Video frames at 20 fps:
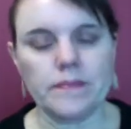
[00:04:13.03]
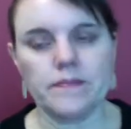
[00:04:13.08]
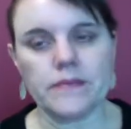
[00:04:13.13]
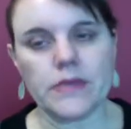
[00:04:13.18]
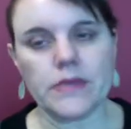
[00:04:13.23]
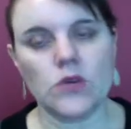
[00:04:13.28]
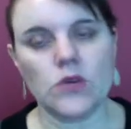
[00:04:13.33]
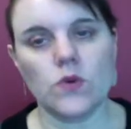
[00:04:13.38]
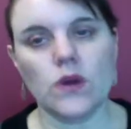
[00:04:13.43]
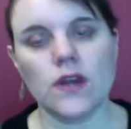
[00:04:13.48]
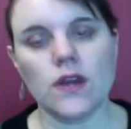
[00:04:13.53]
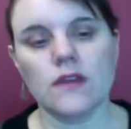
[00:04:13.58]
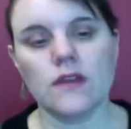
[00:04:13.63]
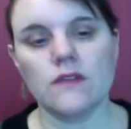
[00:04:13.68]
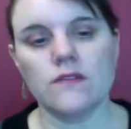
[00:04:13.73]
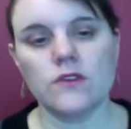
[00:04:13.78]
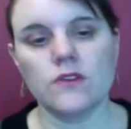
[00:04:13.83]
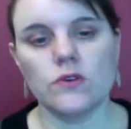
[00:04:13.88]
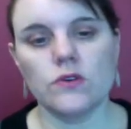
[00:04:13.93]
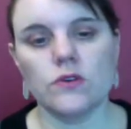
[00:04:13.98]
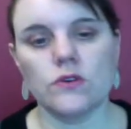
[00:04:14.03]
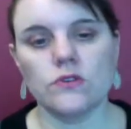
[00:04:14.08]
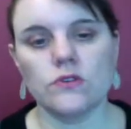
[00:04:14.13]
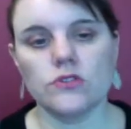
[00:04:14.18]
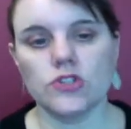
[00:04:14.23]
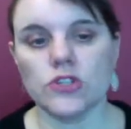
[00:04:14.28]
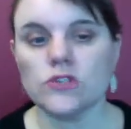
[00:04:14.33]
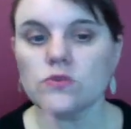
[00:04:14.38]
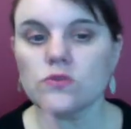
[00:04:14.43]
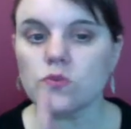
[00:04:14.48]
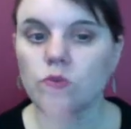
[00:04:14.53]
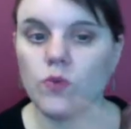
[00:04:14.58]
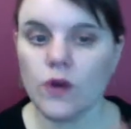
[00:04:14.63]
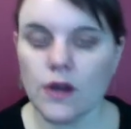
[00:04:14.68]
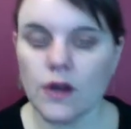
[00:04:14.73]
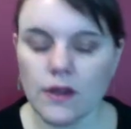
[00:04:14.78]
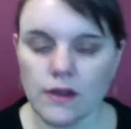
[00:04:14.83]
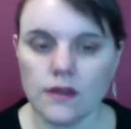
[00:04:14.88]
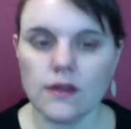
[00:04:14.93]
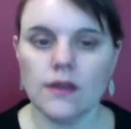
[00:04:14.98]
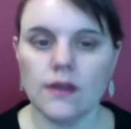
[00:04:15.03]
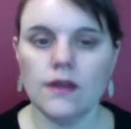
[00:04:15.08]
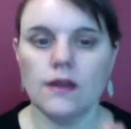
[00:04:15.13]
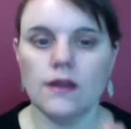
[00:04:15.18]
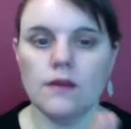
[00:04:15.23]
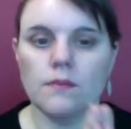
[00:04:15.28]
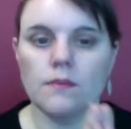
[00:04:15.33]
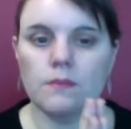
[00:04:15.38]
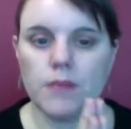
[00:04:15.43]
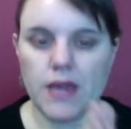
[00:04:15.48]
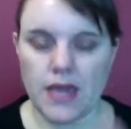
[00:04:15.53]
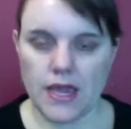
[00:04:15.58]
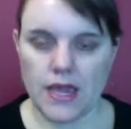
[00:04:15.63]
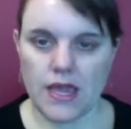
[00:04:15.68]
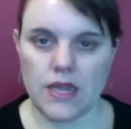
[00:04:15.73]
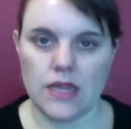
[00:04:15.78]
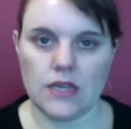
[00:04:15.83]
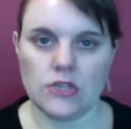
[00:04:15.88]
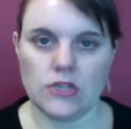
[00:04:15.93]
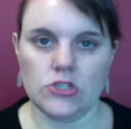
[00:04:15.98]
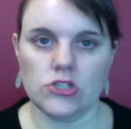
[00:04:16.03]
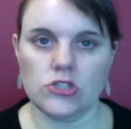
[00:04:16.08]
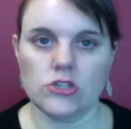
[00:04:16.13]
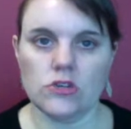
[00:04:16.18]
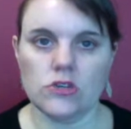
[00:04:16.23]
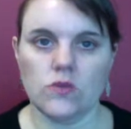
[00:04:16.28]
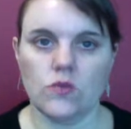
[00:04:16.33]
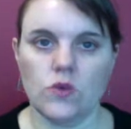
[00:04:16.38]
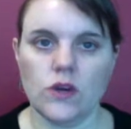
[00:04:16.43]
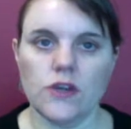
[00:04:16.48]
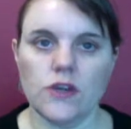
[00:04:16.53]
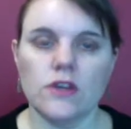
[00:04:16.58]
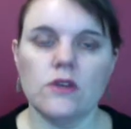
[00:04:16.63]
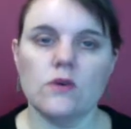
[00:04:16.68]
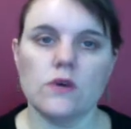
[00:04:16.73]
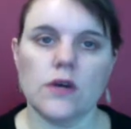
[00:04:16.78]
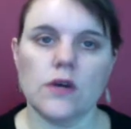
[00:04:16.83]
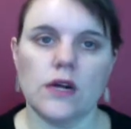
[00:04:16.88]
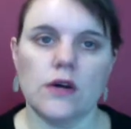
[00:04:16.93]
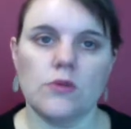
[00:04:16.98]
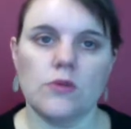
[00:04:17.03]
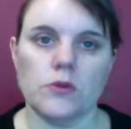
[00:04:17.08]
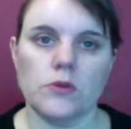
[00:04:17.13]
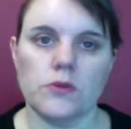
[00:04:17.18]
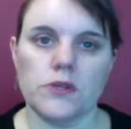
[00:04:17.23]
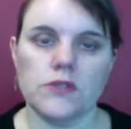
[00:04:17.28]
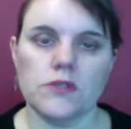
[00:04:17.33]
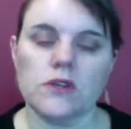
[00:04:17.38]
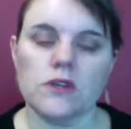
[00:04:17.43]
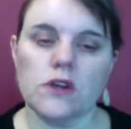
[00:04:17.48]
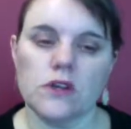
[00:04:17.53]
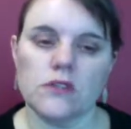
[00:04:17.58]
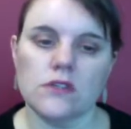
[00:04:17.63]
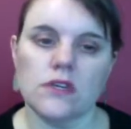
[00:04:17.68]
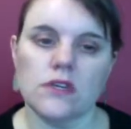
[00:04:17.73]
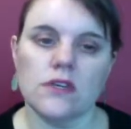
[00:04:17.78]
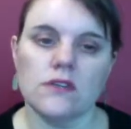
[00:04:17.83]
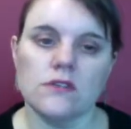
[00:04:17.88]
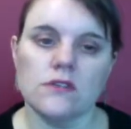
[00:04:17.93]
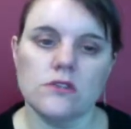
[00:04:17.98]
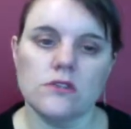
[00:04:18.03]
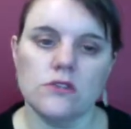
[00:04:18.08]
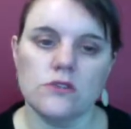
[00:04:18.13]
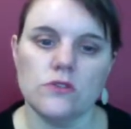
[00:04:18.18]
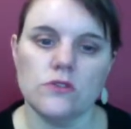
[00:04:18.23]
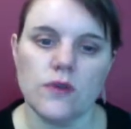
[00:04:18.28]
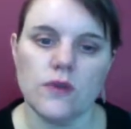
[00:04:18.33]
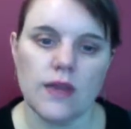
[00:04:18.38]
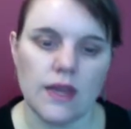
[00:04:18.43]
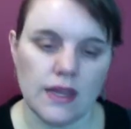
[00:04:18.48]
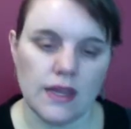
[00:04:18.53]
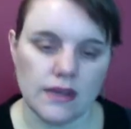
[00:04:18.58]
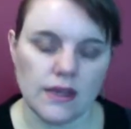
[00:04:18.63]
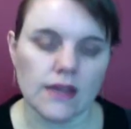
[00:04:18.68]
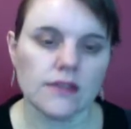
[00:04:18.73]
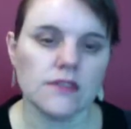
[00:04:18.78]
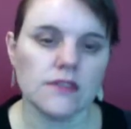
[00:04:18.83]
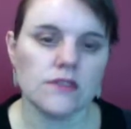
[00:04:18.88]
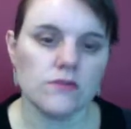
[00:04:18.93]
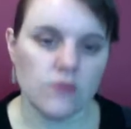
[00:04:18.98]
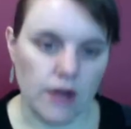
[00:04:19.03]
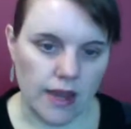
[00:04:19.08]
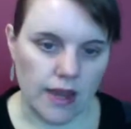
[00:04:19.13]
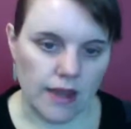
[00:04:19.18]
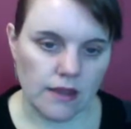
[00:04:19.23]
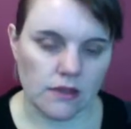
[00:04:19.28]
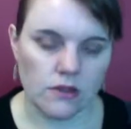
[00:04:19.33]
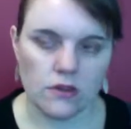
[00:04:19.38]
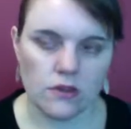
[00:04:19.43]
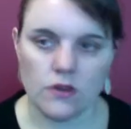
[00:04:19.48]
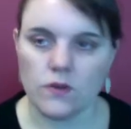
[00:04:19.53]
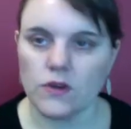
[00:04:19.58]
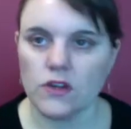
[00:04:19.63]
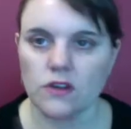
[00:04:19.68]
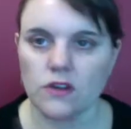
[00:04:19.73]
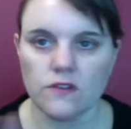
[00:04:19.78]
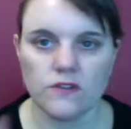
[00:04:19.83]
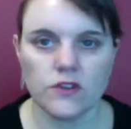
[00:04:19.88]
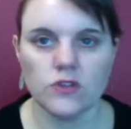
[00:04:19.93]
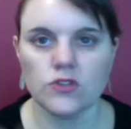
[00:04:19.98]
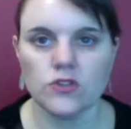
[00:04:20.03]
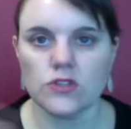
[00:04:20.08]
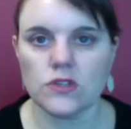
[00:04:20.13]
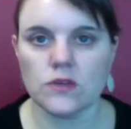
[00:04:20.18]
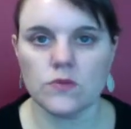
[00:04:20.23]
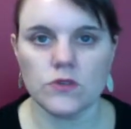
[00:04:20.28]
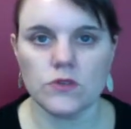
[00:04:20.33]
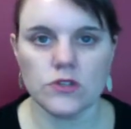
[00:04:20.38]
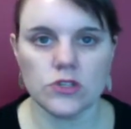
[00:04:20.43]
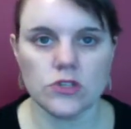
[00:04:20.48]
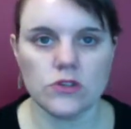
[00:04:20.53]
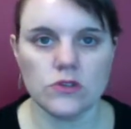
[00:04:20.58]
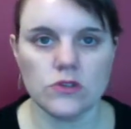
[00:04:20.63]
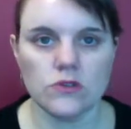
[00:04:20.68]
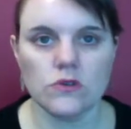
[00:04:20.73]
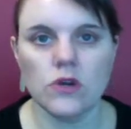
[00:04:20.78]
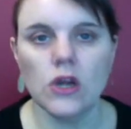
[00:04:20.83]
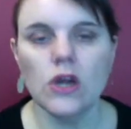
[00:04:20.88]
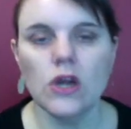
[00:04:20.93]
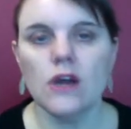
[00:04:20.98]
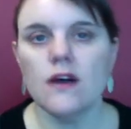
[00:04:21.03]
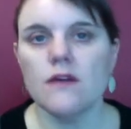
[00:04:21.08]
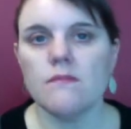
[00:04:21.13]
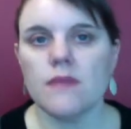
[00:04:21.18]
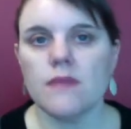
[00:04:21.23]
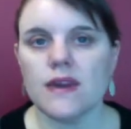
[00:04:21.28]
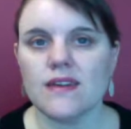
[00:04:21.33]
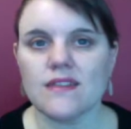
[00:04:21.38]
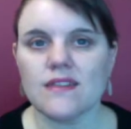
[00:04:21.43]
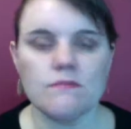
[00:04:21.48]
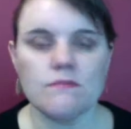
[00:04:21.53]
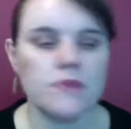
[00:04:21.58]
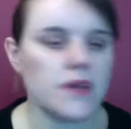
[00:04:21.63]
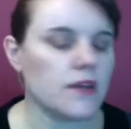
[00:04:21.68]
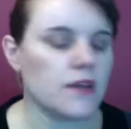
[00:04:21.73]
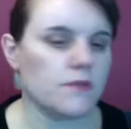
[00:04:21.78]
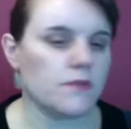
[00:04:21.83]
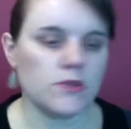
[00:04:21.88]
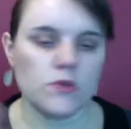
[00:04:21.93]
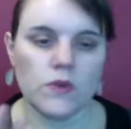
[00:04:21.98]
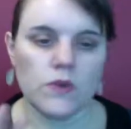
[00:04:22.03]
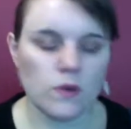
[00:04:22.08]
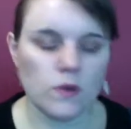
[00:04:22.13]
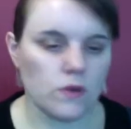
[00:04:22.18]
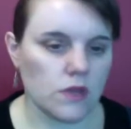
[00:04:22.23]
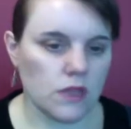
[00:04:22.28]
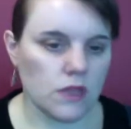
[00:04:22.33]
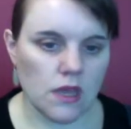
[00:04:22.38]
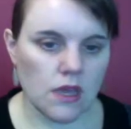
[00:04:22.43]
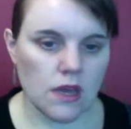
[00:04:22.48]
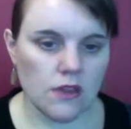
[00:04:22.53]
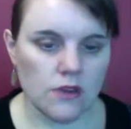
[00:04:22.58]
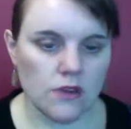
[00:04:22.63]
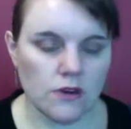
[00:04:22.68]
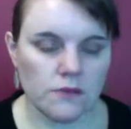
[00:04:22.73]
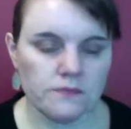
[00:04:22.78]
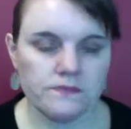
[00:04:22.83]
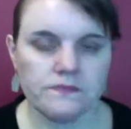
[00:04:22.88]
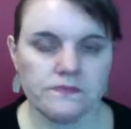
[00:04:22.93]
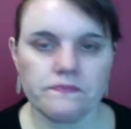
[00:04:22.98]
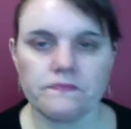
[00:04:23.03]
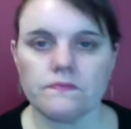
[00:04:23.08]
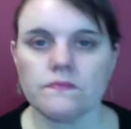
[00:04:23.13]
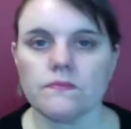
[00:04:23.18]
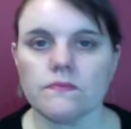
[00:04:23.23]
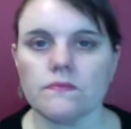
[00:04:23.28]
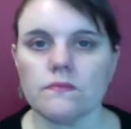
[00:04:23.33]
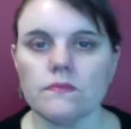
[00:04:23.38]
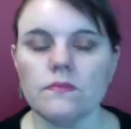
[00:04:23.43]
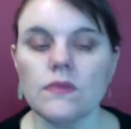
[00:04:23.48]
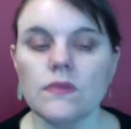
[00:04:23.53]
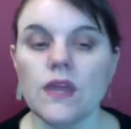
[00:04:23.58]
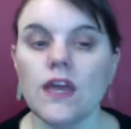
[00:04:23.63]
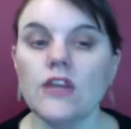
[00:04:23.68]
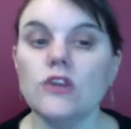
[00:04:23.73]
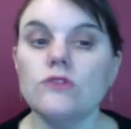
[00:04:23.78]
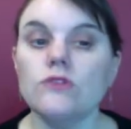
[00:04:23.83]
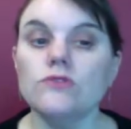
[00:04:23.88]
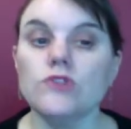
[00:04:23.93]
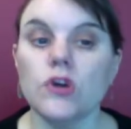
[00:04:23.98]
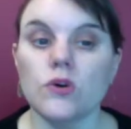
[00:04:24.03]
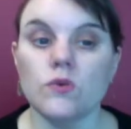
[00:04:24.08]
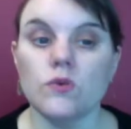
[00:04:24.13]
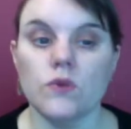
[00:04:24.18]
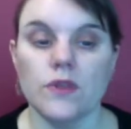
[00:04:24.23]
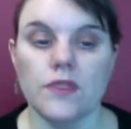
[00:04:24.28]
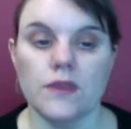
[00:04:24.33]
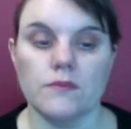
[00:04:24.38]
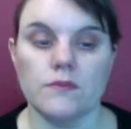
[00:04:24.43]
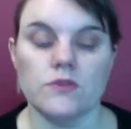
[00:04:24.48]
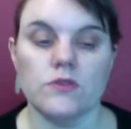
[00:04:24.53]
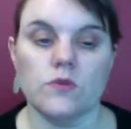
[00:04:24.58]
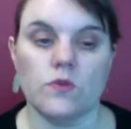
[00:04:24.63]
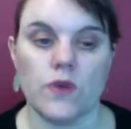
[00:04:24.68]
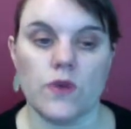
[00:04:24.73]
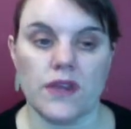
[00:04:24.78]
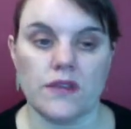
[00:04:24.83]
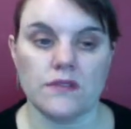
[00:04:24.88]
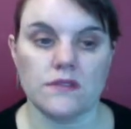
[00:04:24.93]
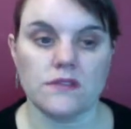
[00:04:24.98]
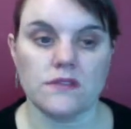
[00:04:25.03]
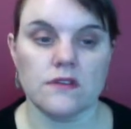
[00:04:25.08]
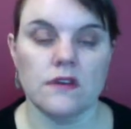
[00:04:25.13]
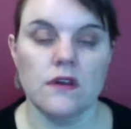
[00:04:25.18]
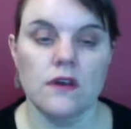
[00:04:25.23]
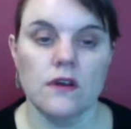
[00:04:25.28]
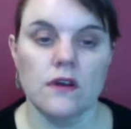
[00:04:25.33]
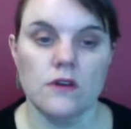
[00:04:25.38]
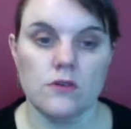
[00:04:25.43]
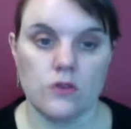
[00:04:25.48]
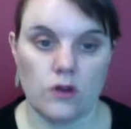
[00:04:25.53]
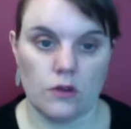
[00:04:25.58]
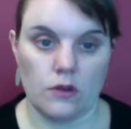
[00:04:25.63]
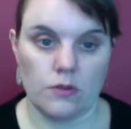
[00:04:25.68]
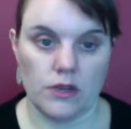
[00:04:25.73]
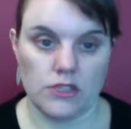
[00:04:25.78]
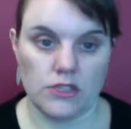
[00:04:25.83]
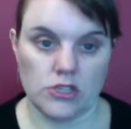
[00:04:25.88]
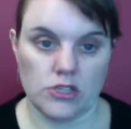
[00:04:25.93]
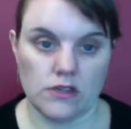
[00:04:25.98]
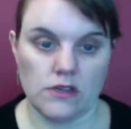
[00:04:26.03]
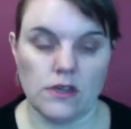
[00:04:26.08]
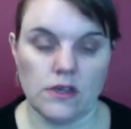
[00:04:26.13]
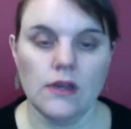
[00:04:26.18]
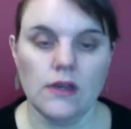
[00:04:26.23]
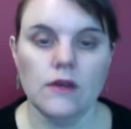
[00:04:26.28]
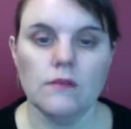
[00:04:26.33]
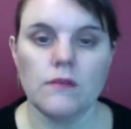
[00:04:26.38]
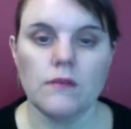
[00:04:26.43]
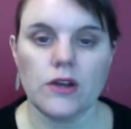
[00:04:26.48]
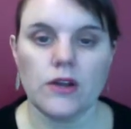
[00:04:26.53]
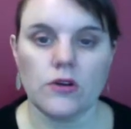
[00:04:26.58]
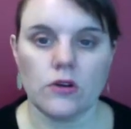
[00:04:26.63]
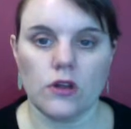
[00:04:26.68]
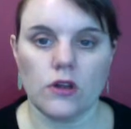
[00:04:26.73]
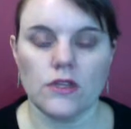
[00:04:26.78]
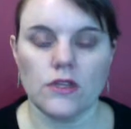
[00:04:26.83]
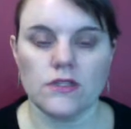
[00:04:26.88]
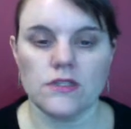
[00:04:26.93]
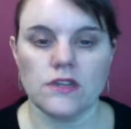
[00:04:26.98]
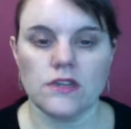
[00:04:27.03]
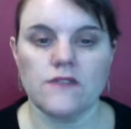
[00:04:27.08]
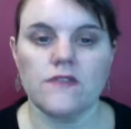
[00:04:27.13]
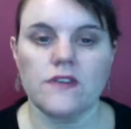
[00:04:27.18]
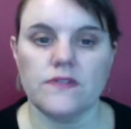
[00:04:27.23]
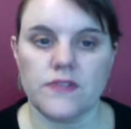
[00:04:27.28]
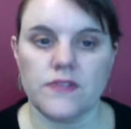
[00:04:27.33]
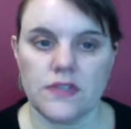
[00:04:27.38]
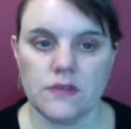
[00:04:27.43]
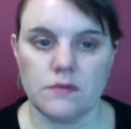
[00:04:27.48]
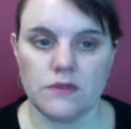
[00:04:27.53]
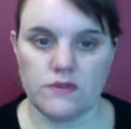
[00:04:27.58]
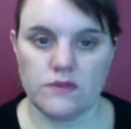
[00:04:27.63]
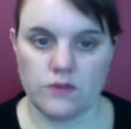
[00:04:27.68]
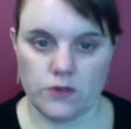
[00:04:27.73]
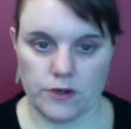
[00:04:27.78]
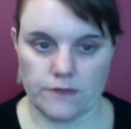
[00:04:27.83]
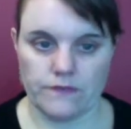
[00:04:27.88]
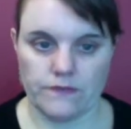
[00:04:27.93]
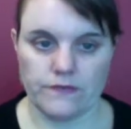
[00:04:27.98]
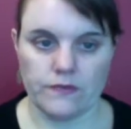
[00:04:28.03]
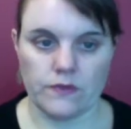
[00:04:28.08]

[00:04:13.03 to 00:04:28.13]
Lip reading: You want to give Google just one page, one URL per piece of content to index and rank. You don't want to confuse them with two, make them pick between one or the other, and you don't want them to waste crawl budget by crawling stuff they've seen before.